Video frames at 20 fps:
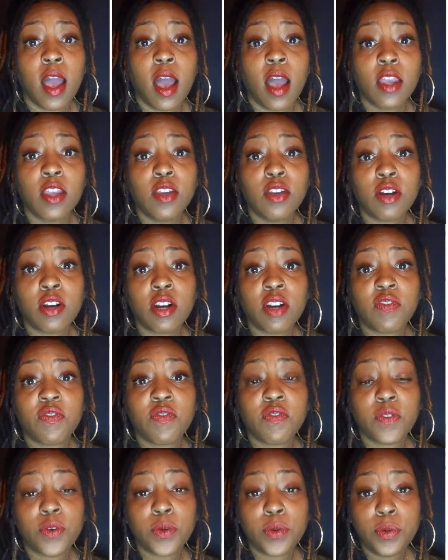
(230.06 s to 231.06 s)

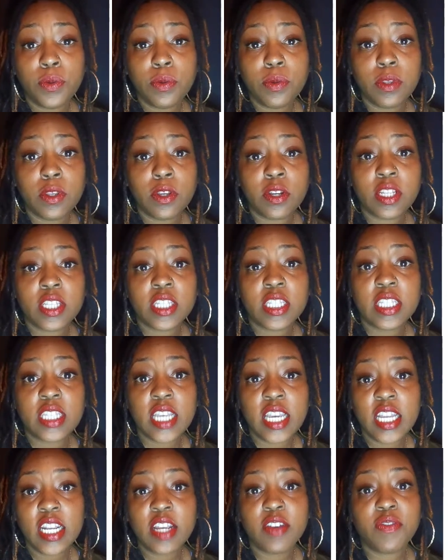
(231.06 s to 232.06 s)
Your
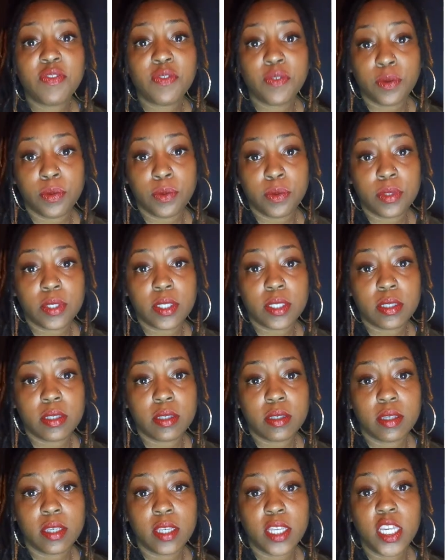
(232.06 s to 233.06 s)
seeded fruits,
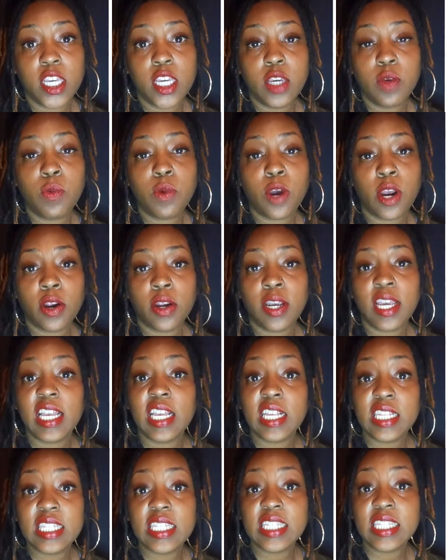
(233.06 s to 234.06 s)
keyword
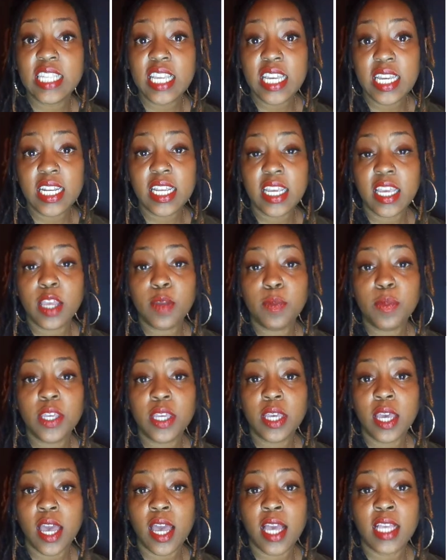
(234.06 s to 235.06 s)
is seeded,
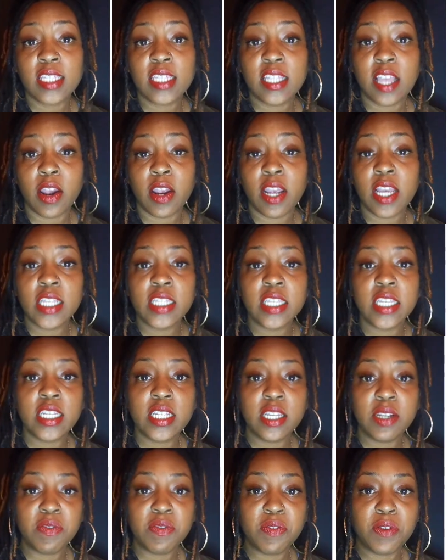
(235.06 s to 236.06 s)
because there is a
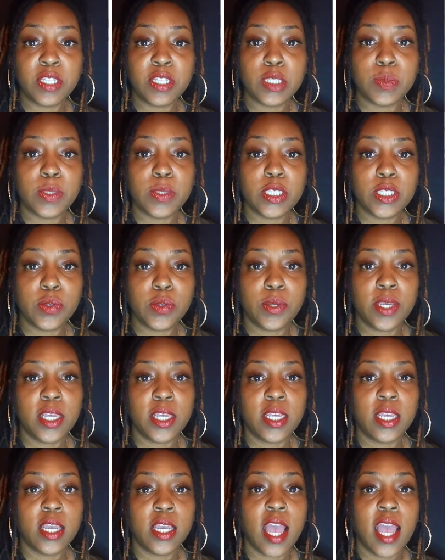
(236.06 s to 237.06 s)
difference
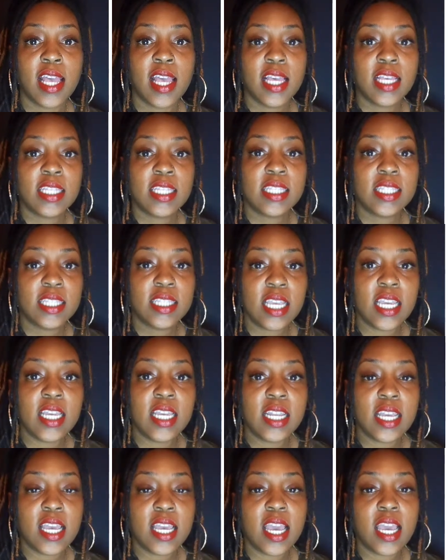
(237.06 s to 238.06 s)
between
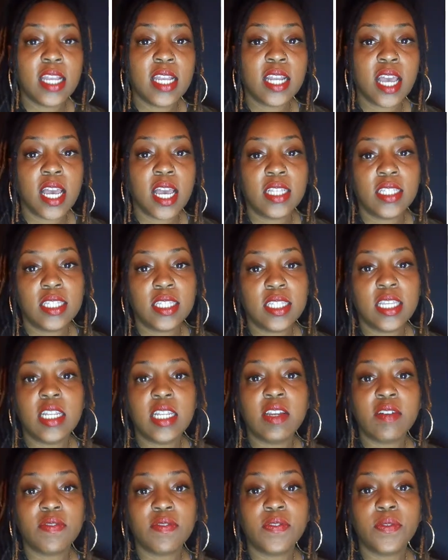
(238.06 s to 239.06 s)
seeded and
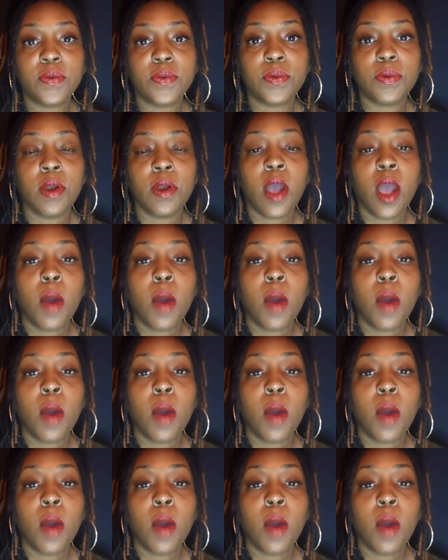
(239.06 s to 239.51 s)
unseeded fruit.